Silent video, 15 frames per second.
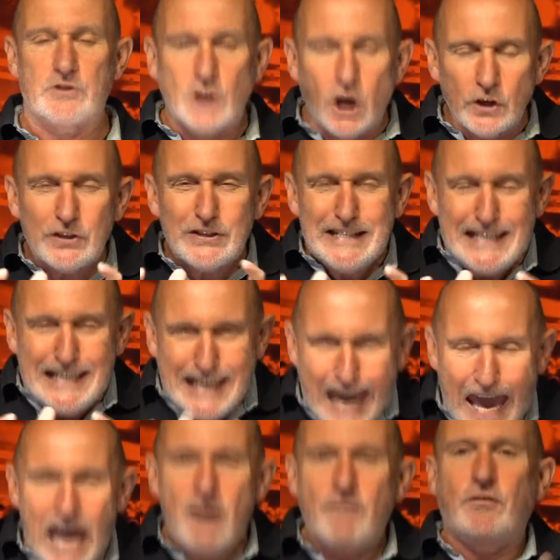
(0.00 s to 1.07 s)
God has
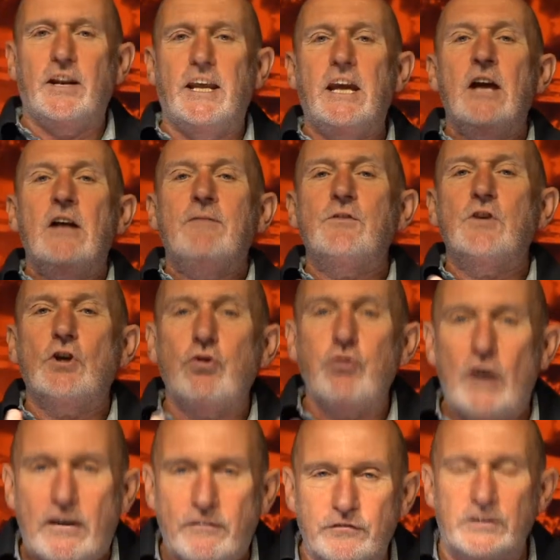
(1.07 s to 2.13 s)
carefully
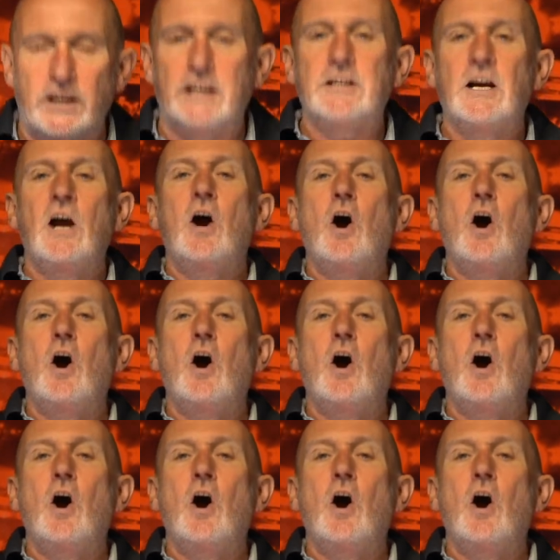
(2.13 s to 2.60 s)
crafted